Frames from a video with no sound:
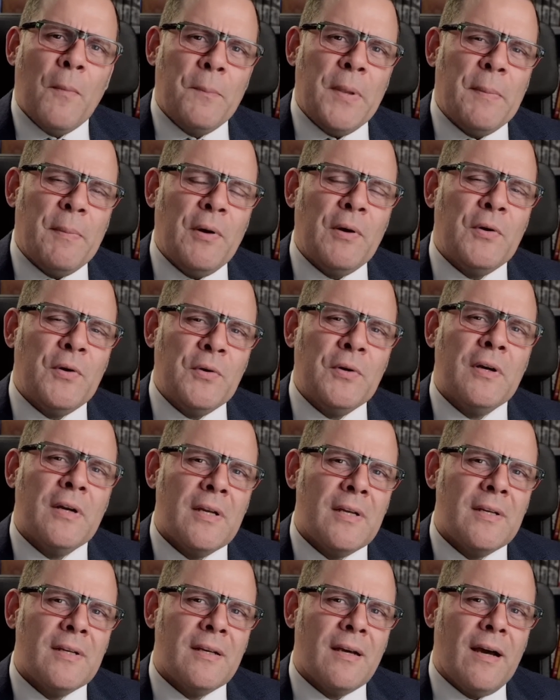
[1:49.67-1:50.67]
People who
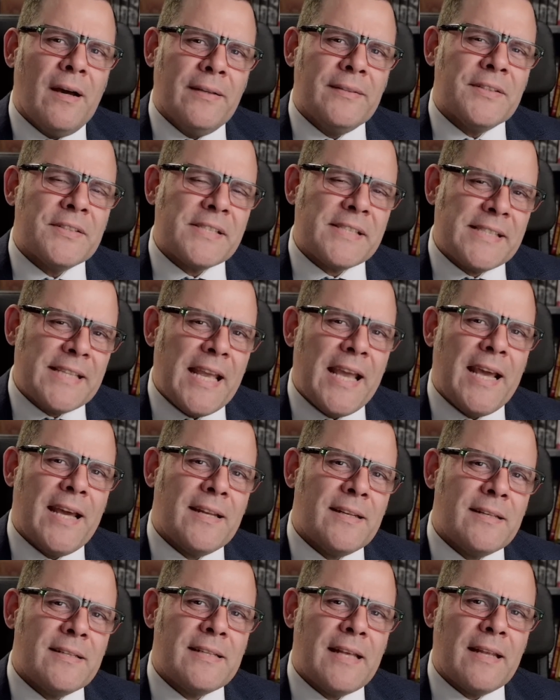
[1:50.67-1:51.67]

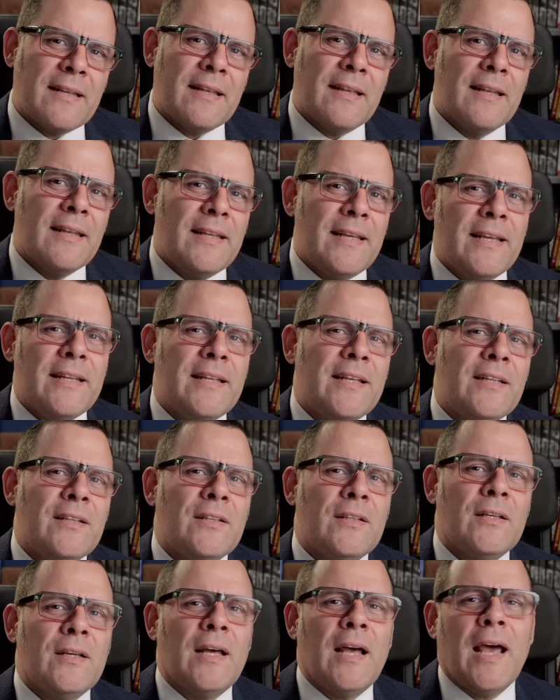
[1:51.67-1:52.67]
understand that
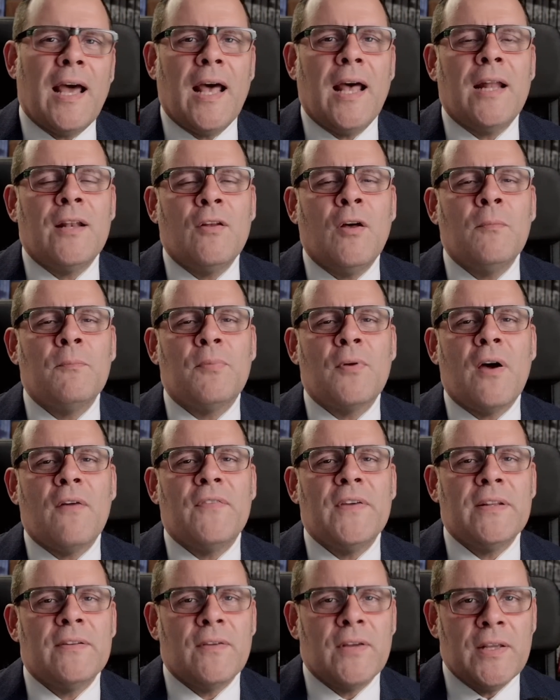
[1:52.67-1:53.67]
leading a
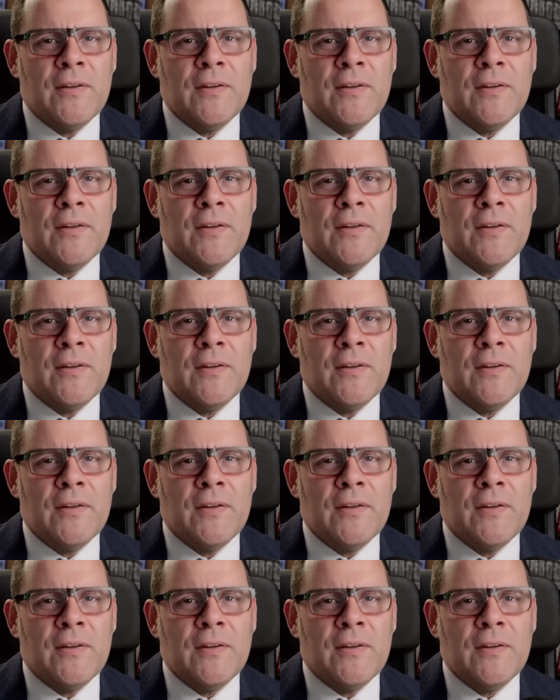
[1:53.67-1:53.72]
nonprofit